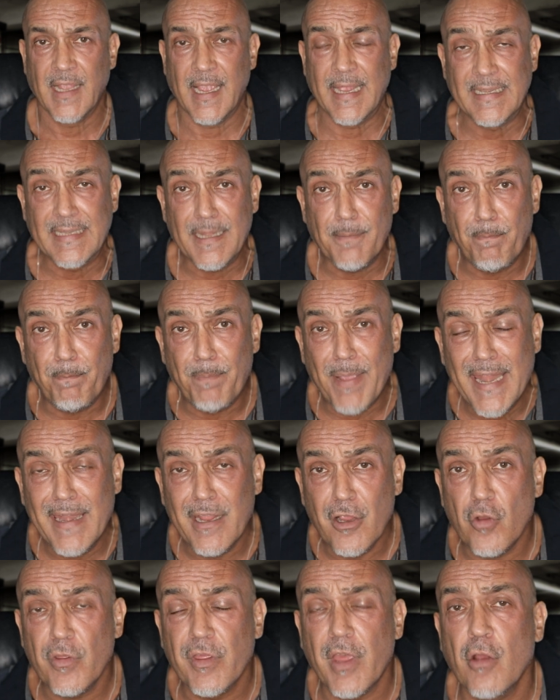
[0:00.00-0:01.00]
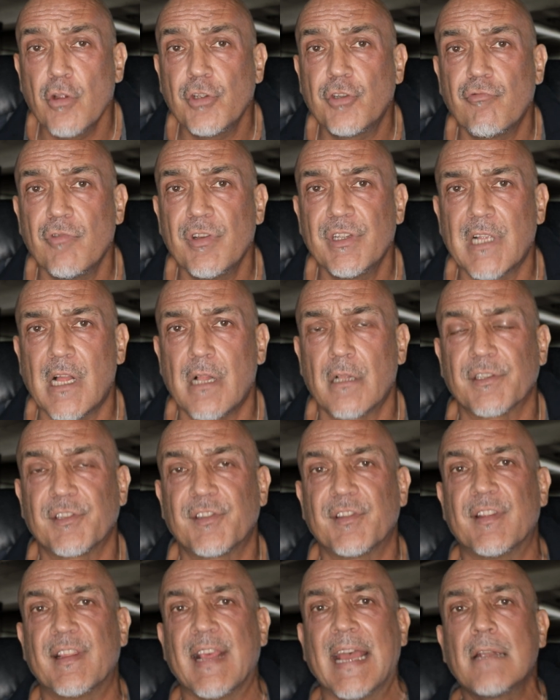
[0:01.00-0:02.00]
And depending on those results,
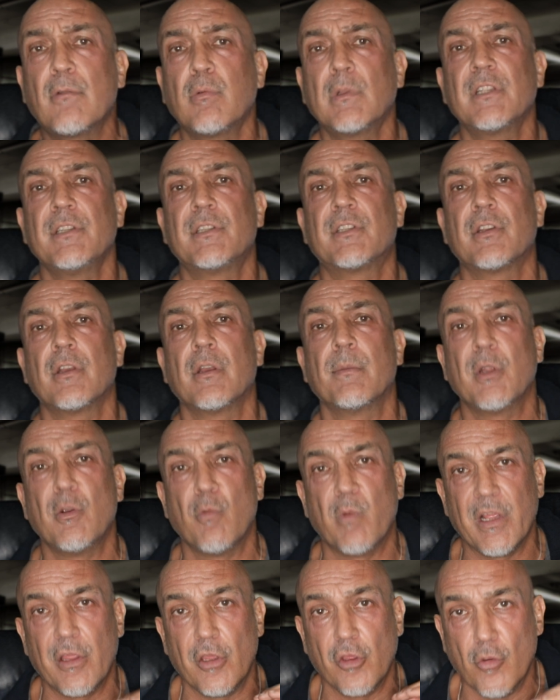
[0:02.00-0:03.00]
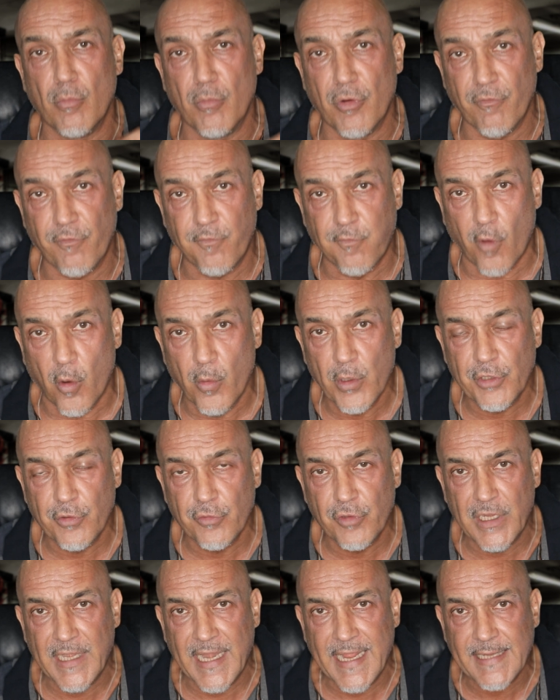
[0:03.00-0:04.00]
that will determine whether you move forward to
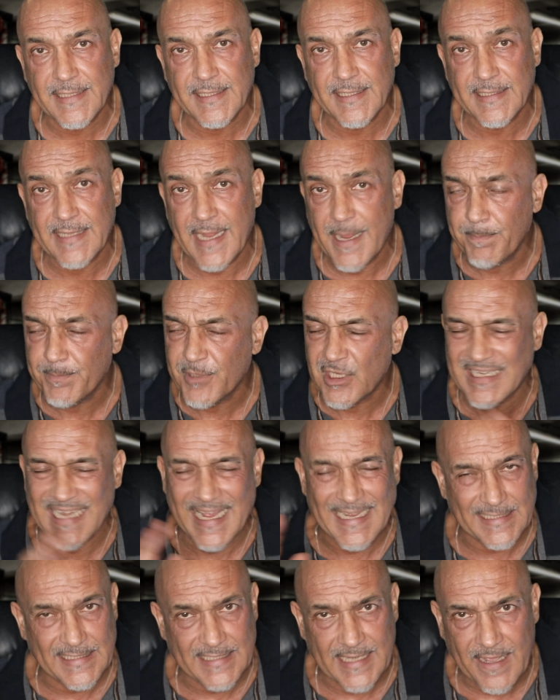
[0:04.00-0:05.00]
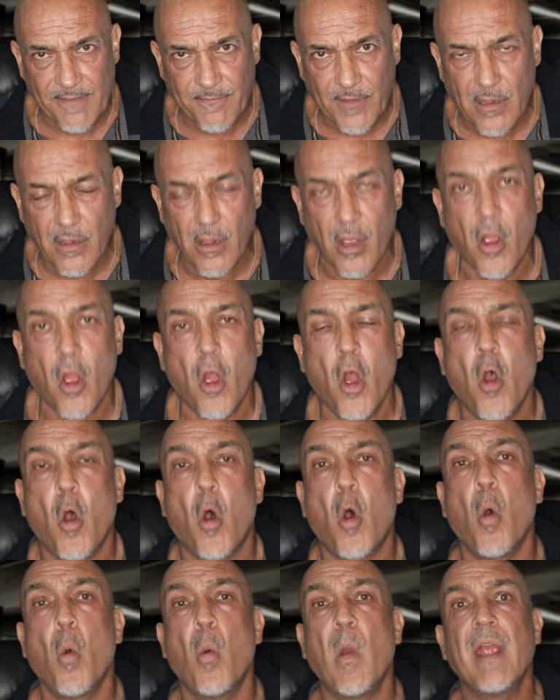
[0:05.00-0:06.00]
the next step slash level
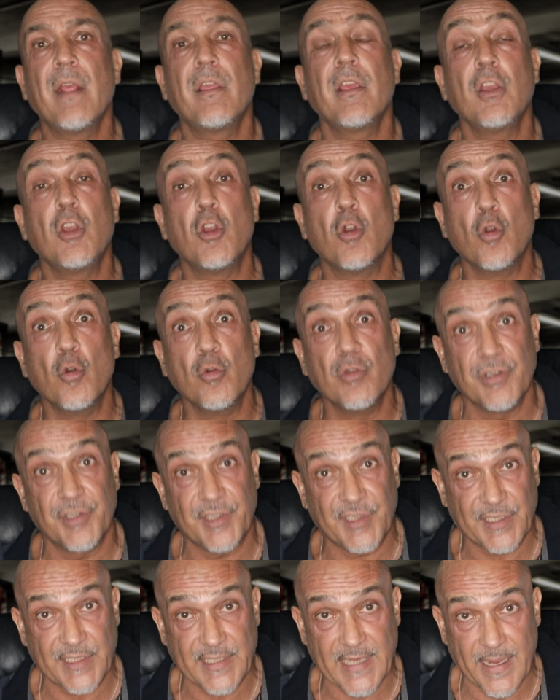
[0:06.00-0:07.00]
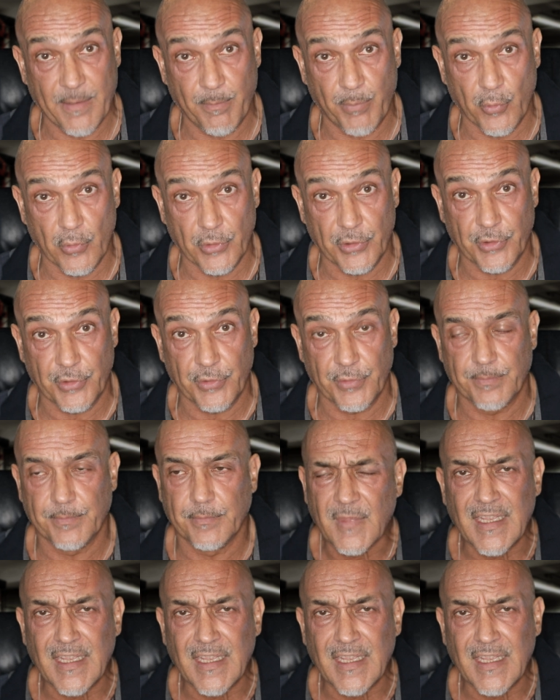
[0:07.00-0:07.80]
or whether you stay put.